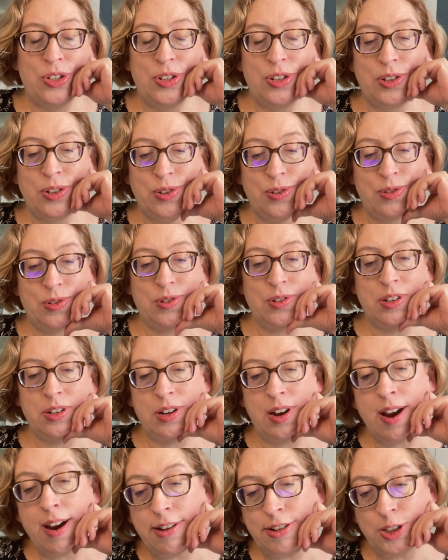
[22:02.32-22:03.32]
to
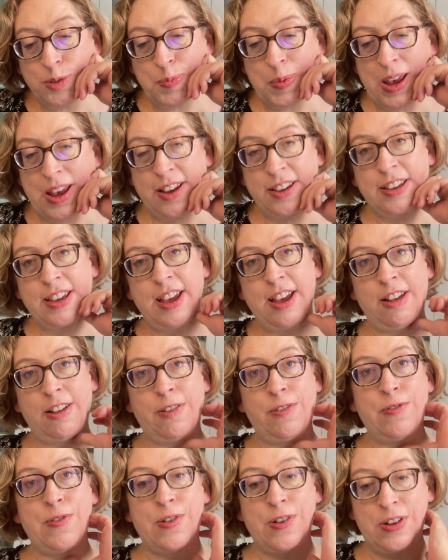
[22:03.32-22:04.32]
Carlsbad,
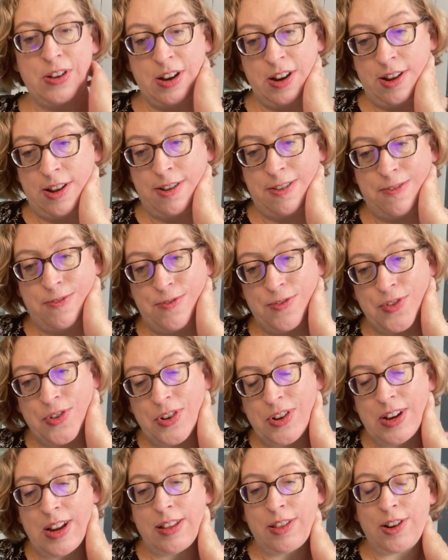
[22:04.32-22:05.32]
California for
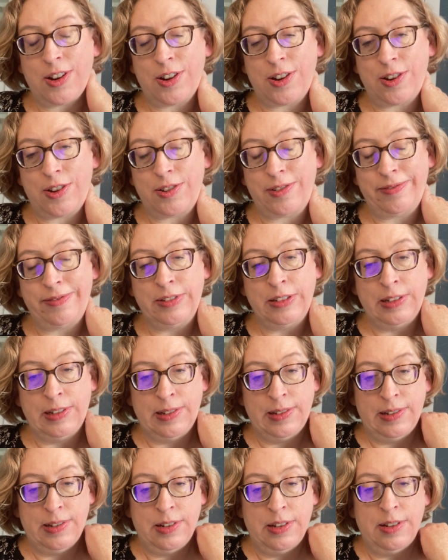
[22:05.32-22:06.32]
another
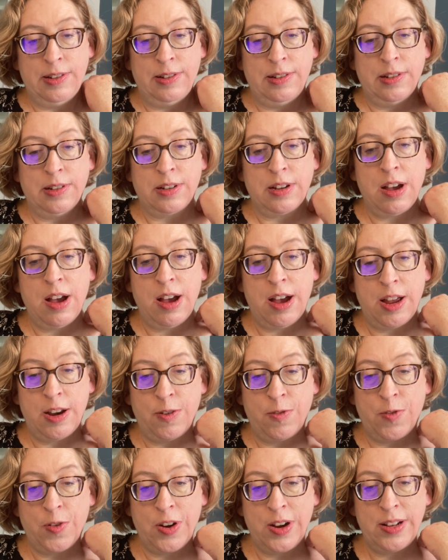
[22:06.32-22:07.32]

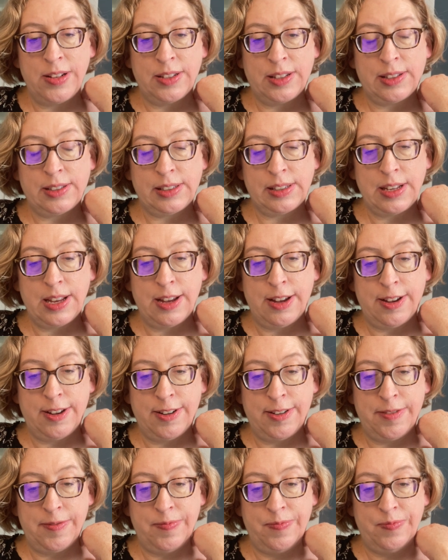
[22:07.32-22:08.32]
conference.
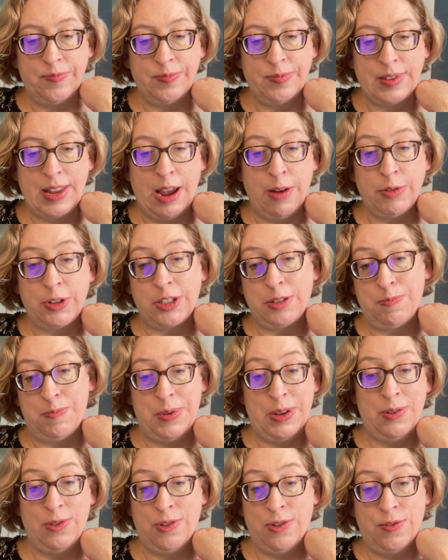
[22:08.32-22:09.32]
That was
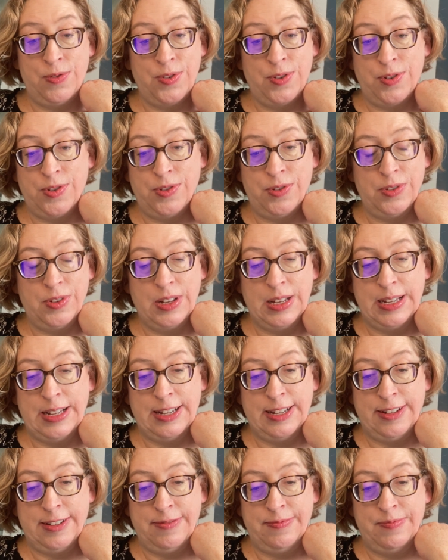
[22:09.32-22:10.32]
beautiful.
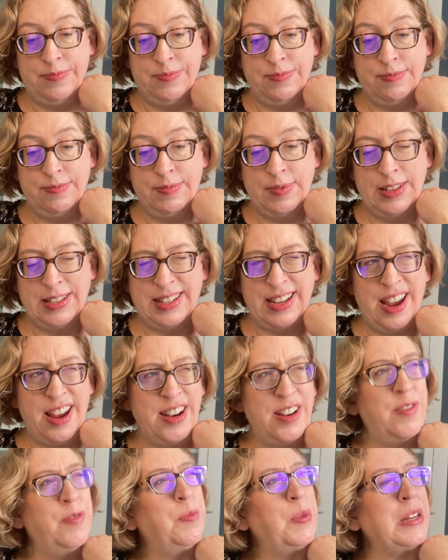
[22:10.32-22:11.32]
It's kind
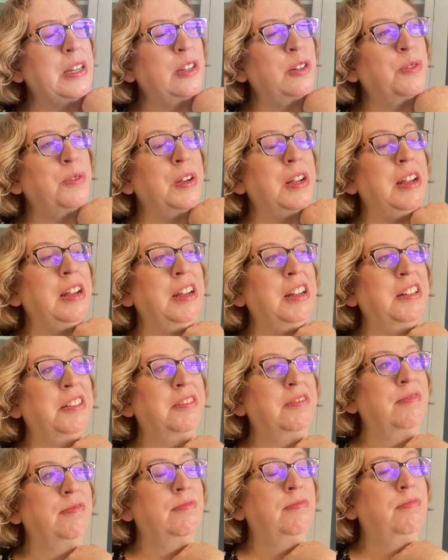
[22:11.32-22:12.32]
of between